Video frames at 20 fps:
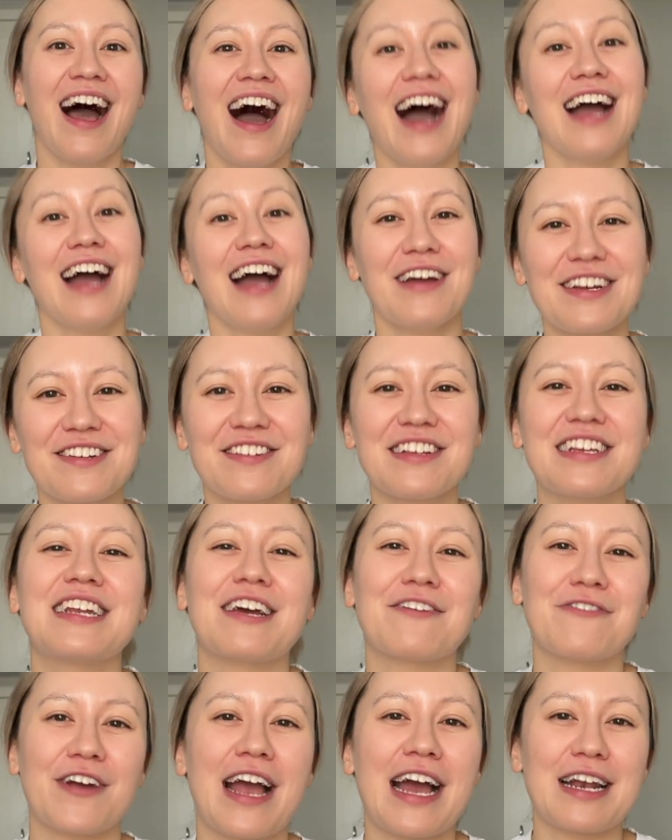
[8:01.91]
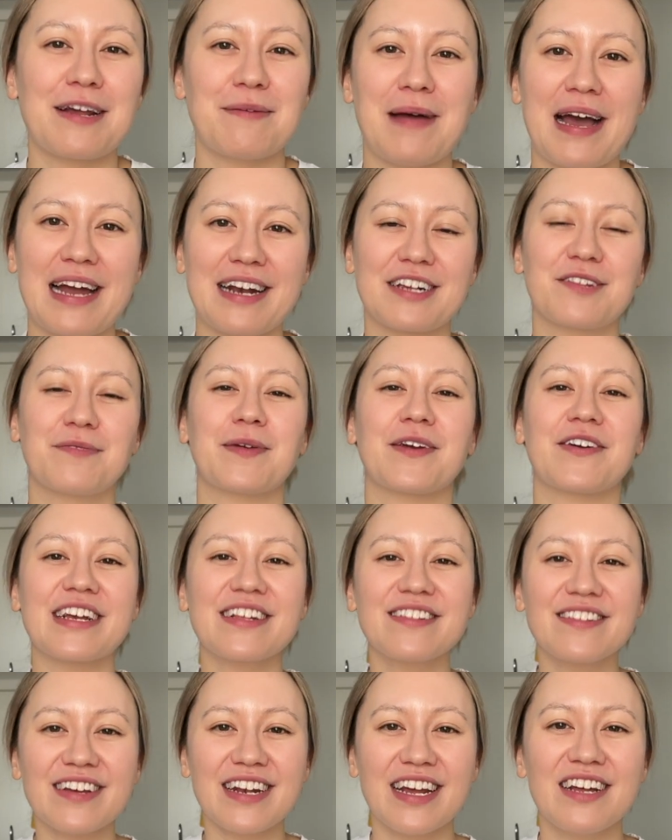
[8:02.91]
I've actually never had a bad
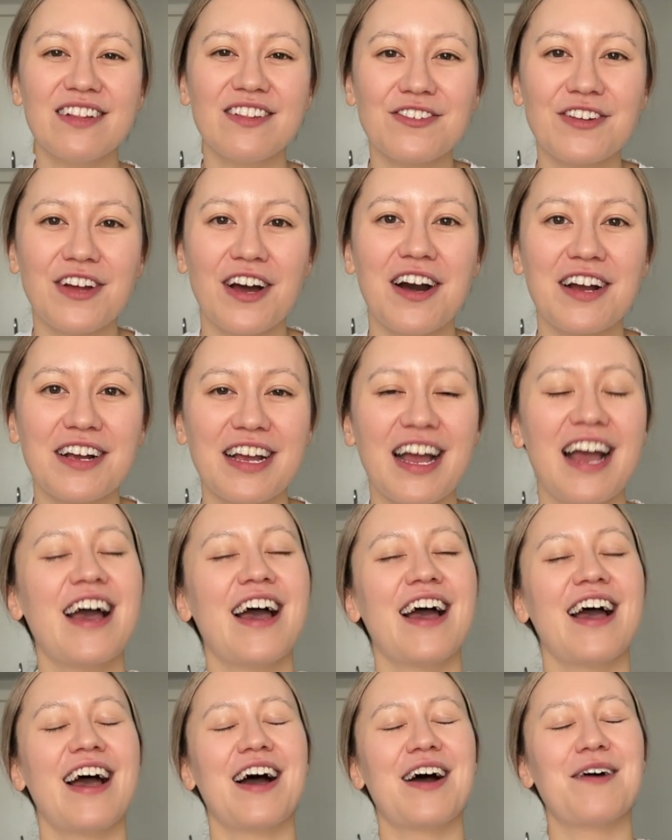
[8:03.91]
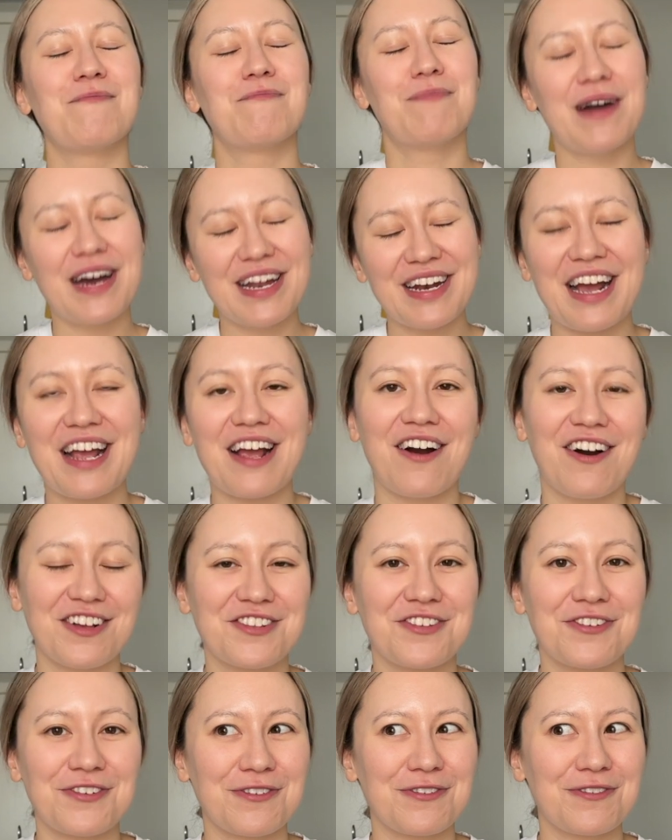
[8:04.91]
experience on hellotalk, but I
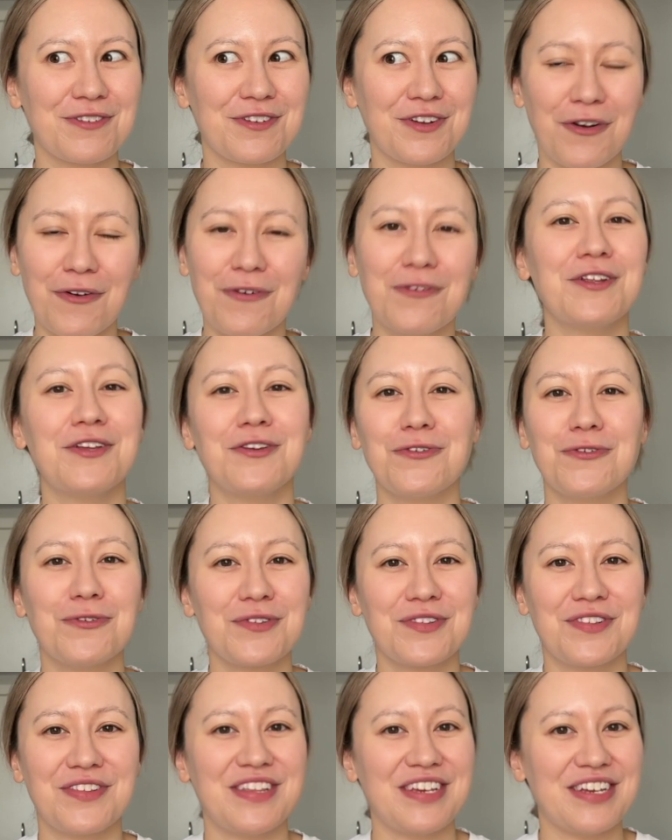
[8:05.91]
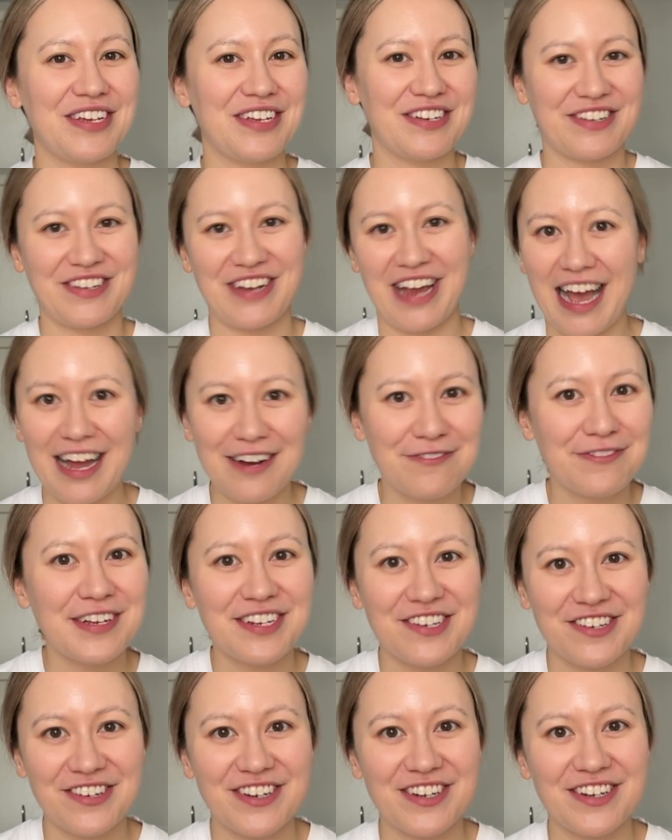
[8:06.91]
also don't use the chat
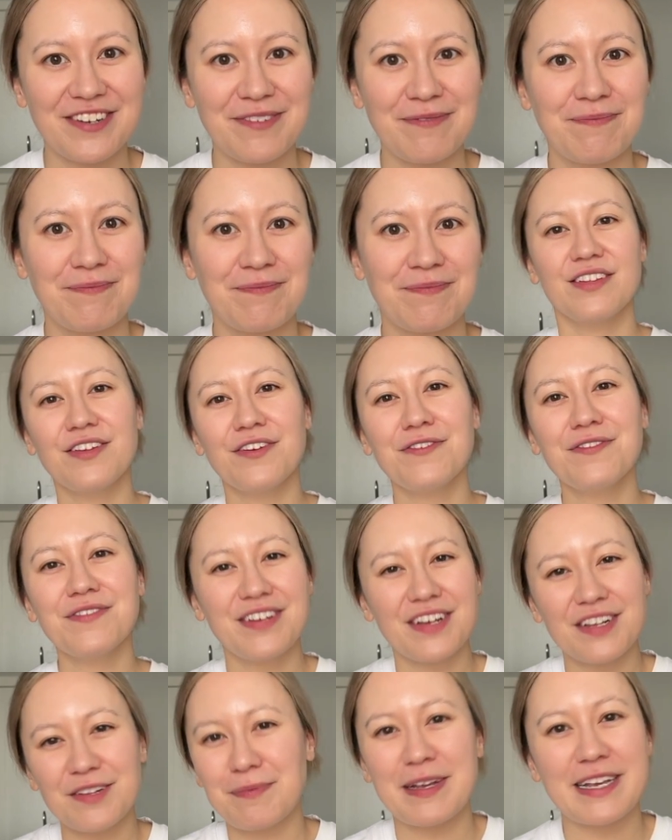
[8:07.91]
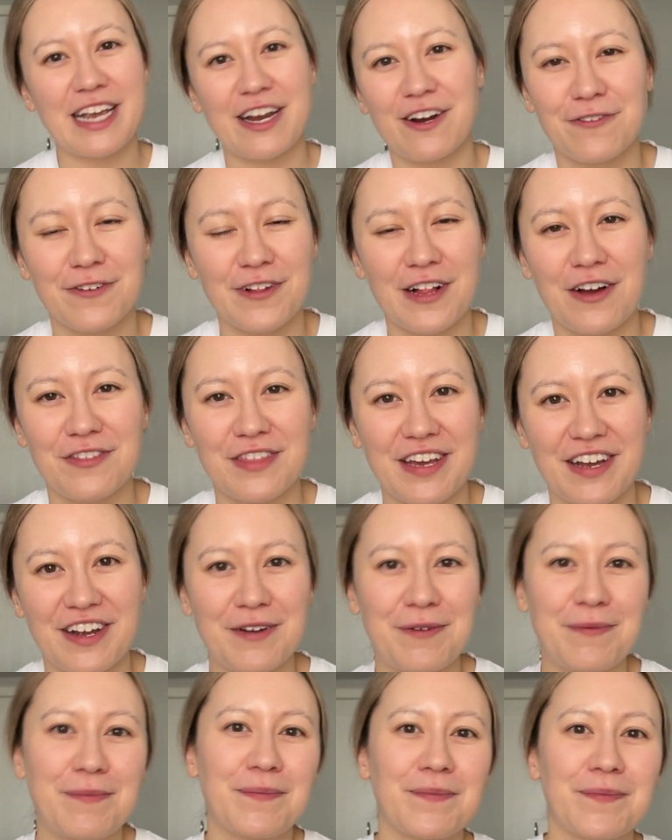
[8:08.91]
feature. So just be careful out
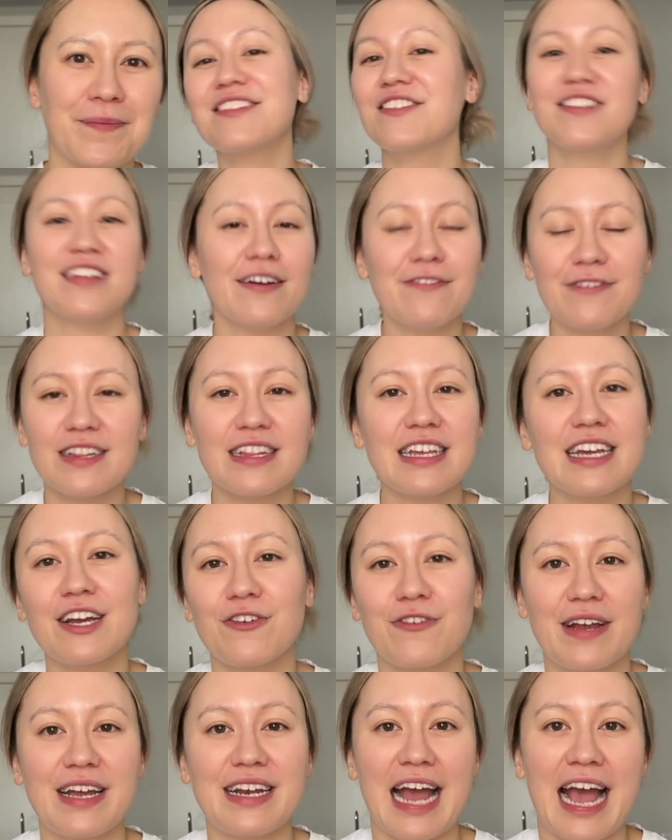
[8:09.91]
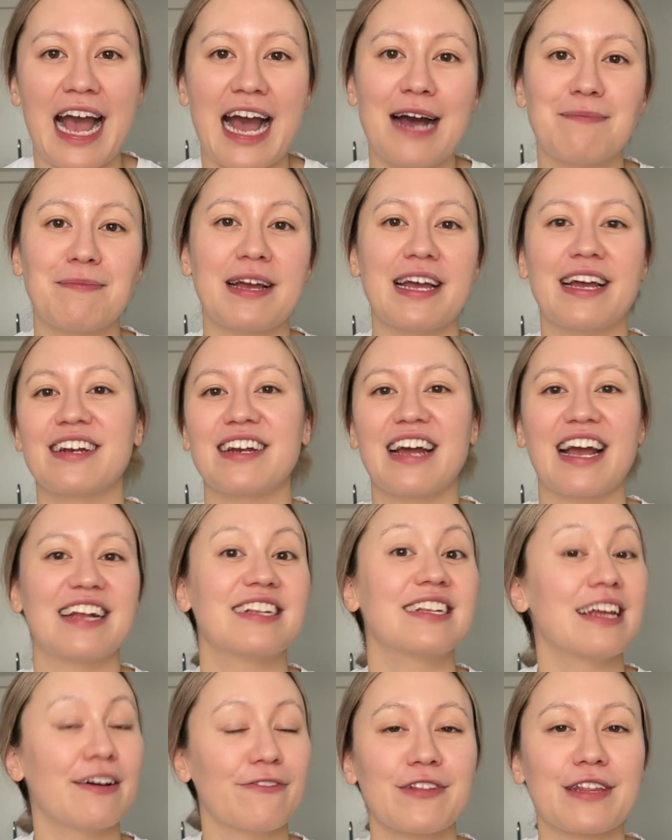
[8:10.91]
there. It's definitely a great app and I
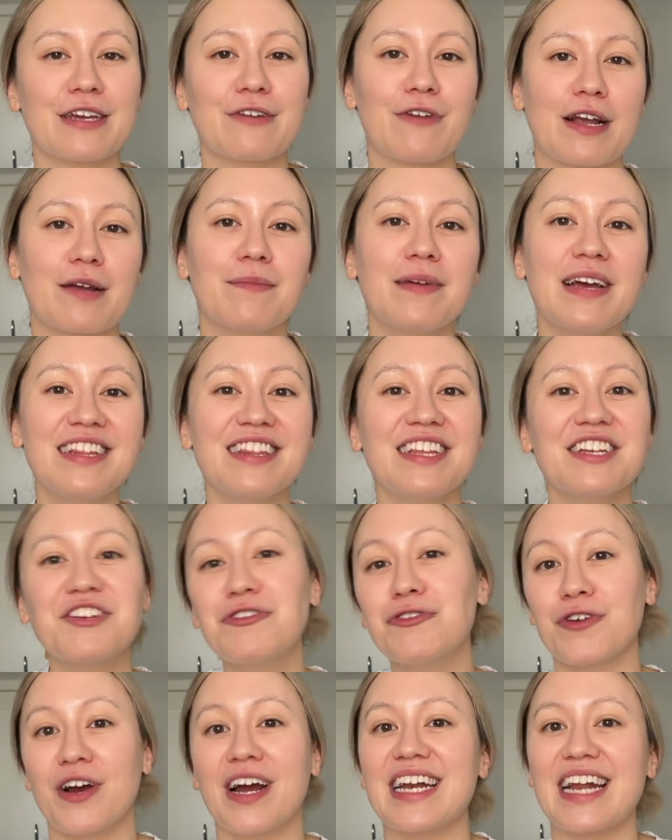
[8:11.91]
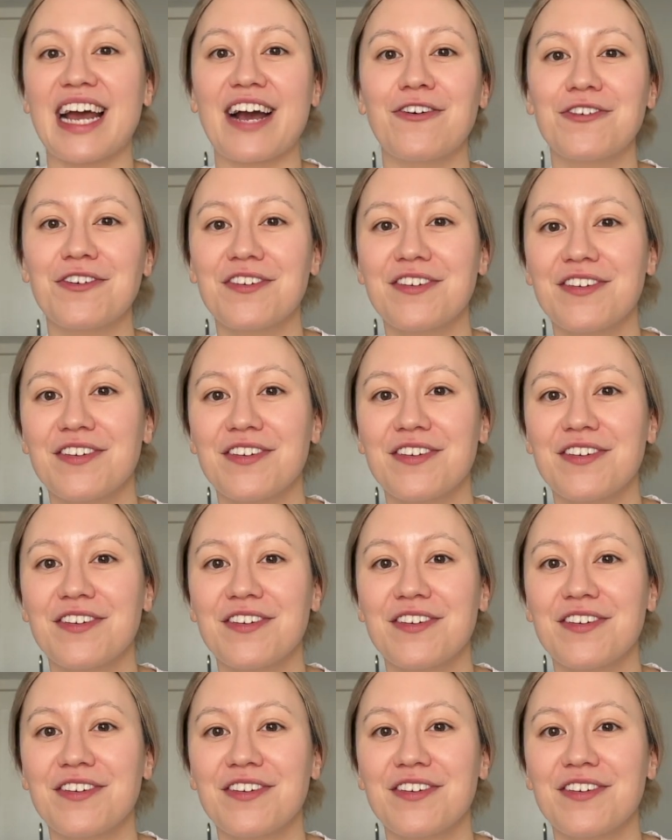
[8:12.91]
definitely recommend that you try it out.